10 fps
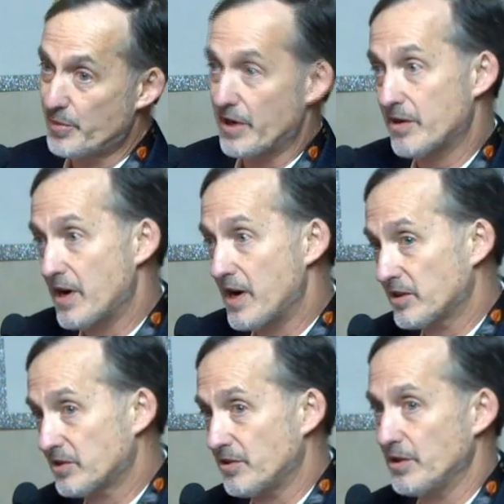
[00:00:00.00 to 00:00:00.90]

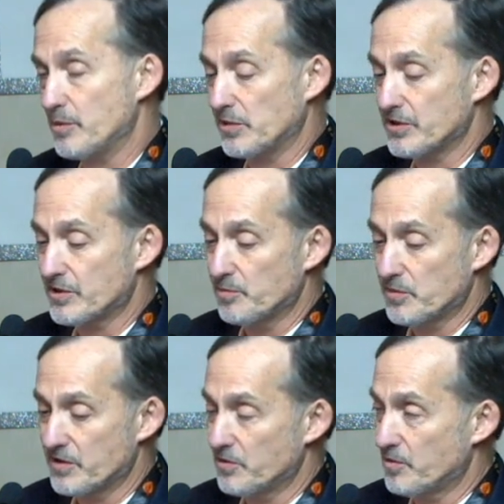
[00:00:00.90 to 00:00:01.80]
paradoxical embolism,
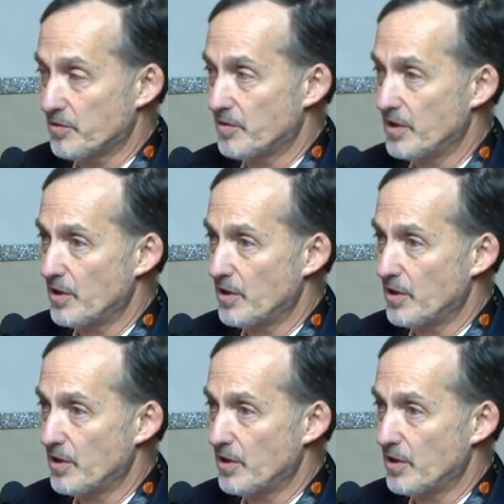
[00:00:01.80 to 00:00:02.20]
because you can